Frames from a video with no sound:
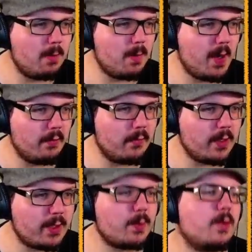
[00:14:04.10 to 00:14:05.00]
bug
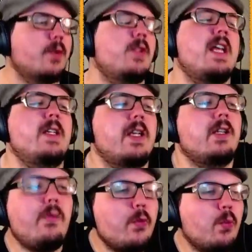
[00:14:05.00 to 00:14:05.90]
first, because that is a
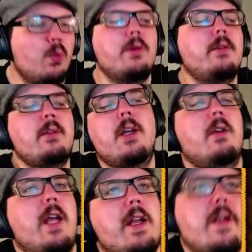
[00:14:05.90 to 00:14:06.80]
Glyphid Warden, and he